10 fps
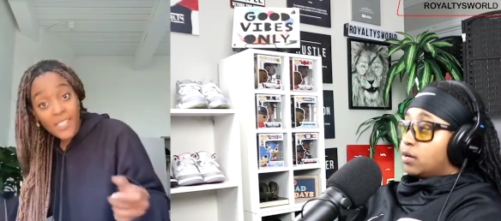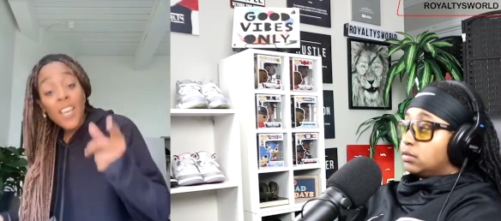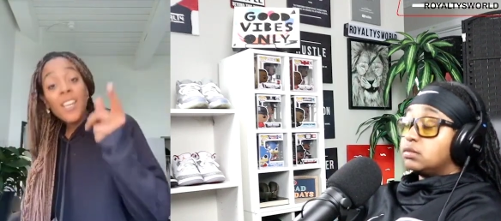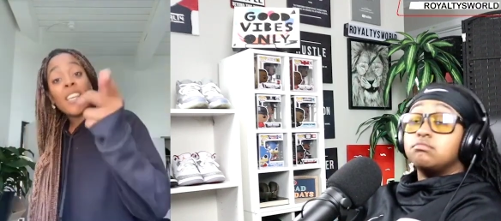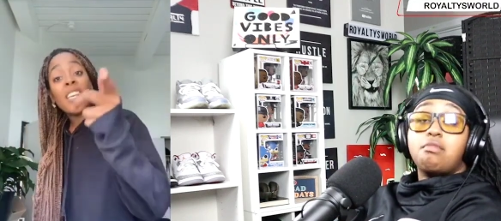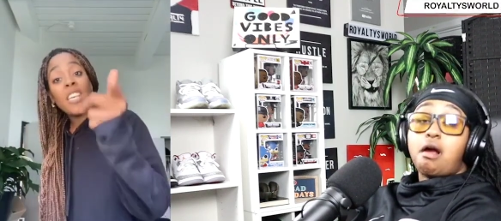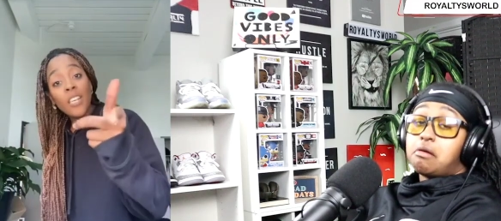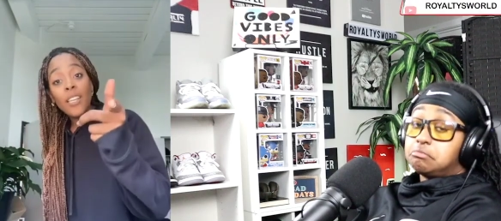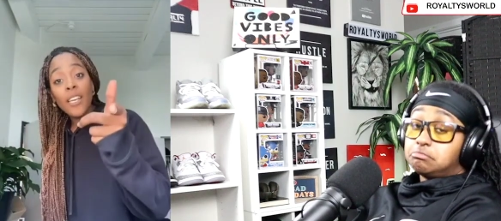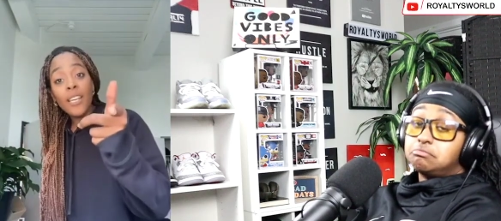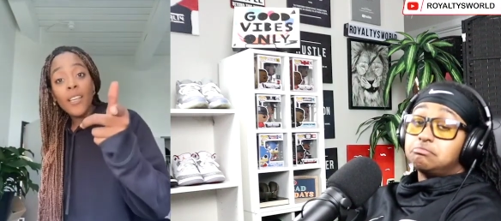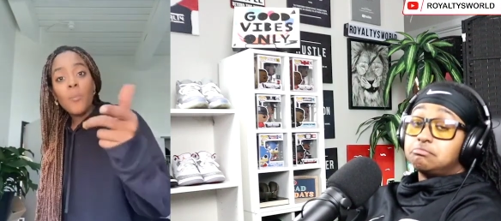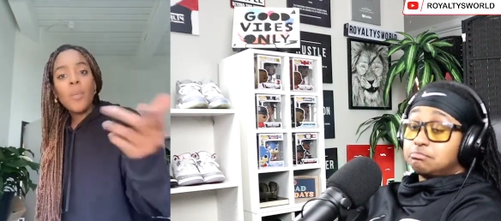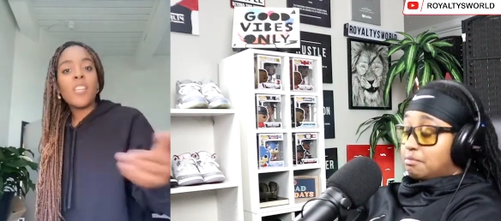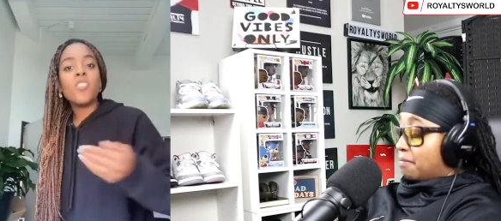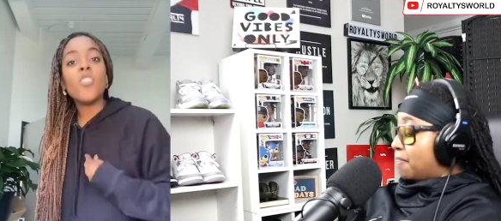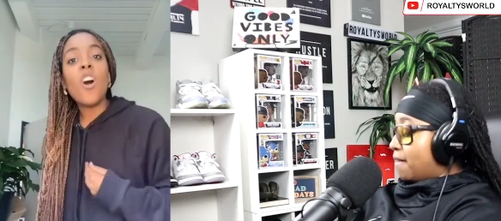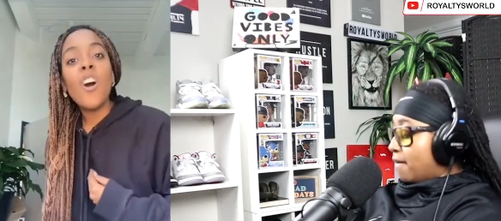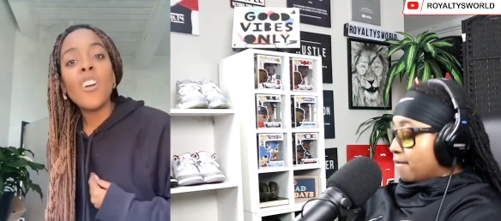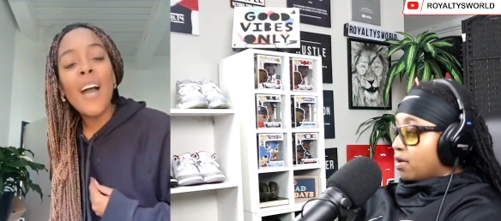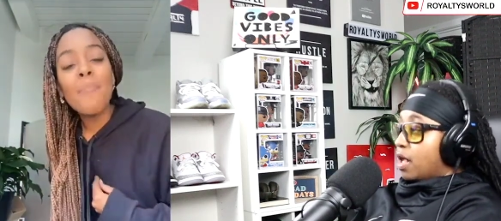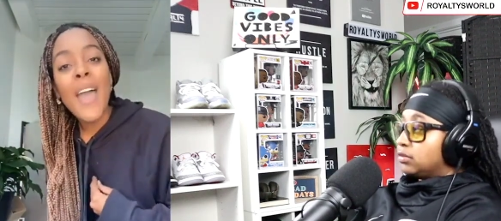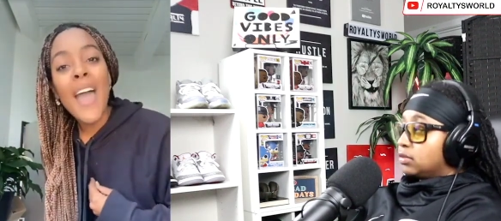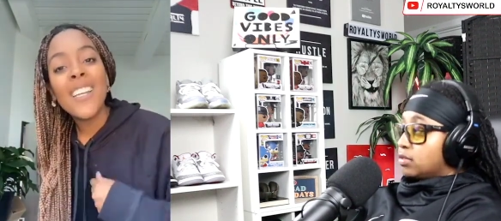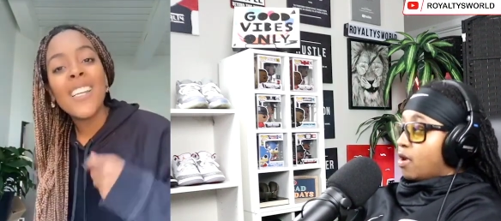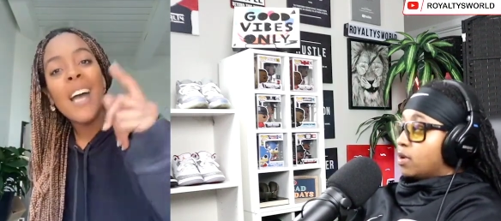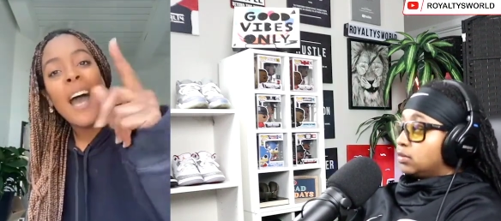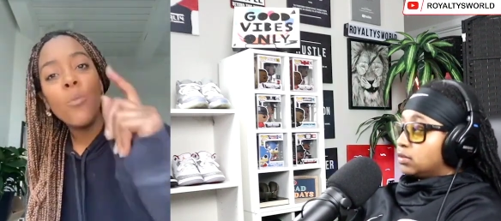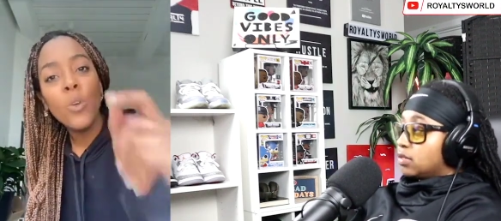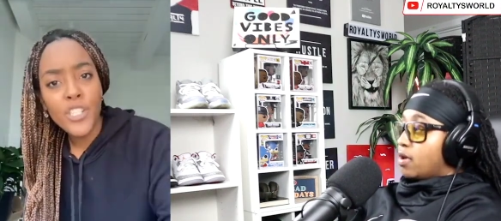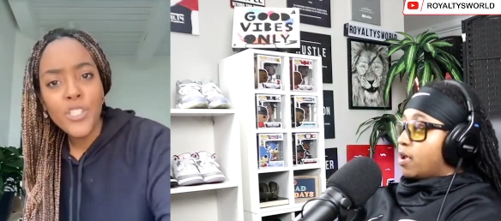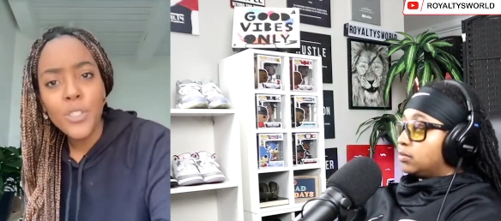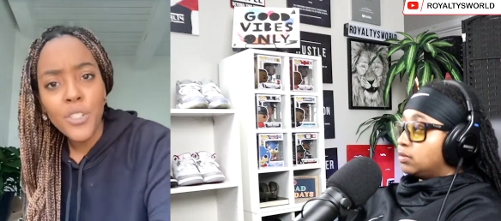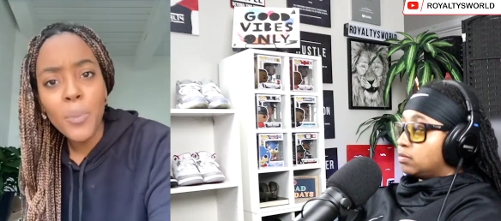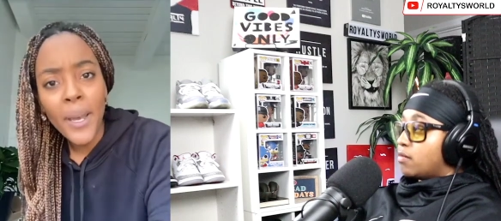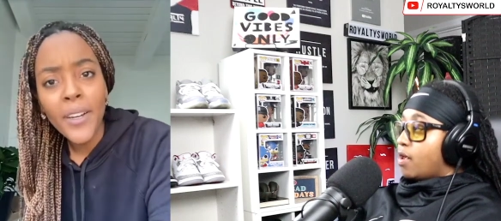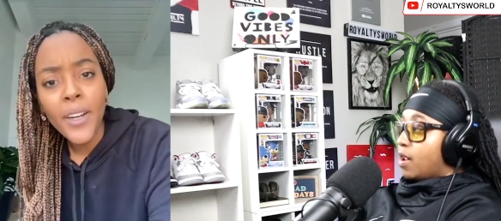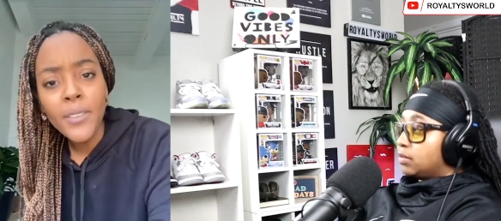Speaker 1: to healing because y'all got mad cuz I wanted you to do better.